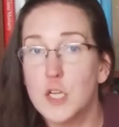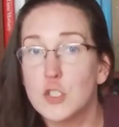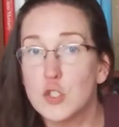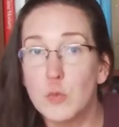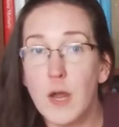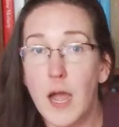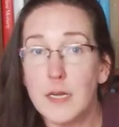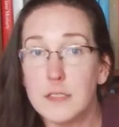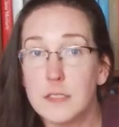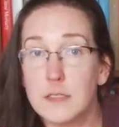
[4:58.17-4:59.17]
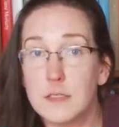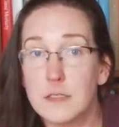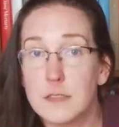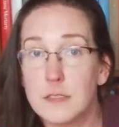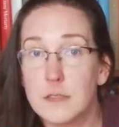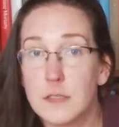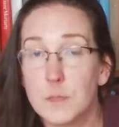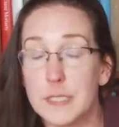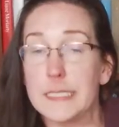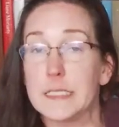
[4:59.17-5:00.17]
Do not,
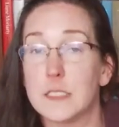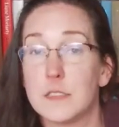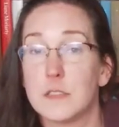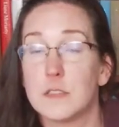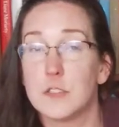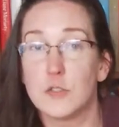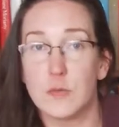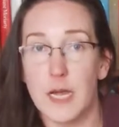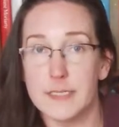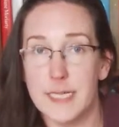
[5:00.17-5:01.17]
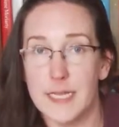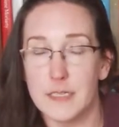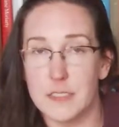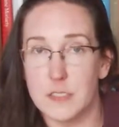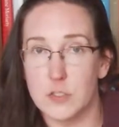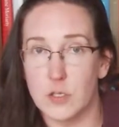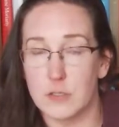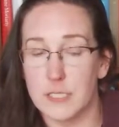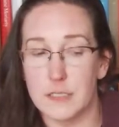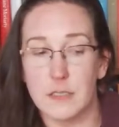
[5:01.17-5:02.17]
please, do not take this
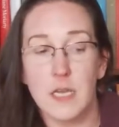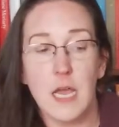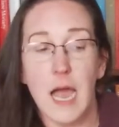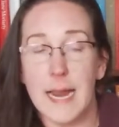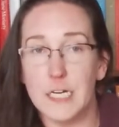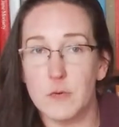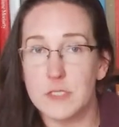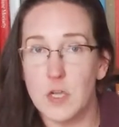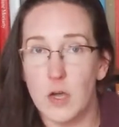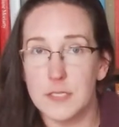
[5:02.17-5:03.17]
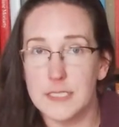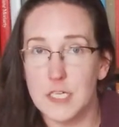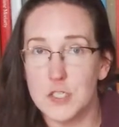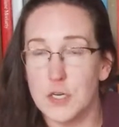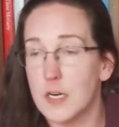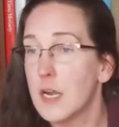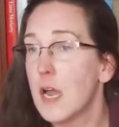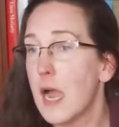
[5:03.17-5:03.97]
internally. I know it's called a tincture.